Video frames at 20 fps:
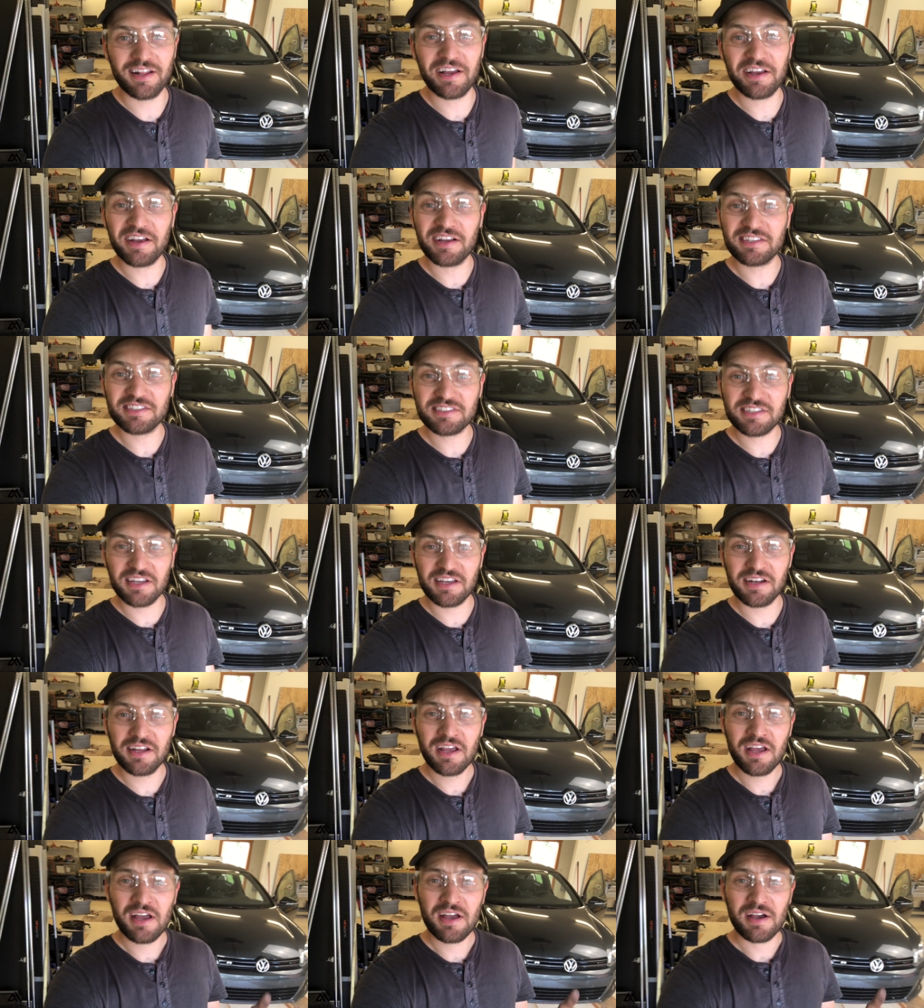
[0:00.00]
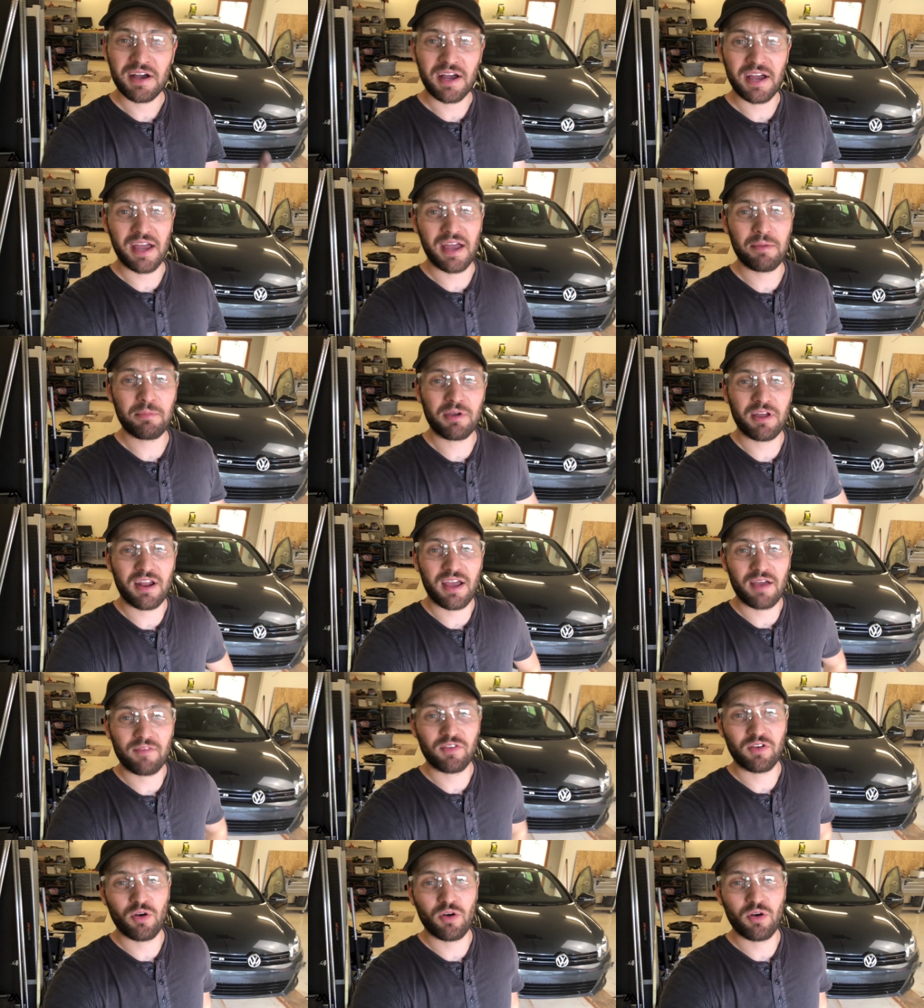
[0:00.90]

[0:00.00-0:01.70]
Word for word: Like I said, I am gonna have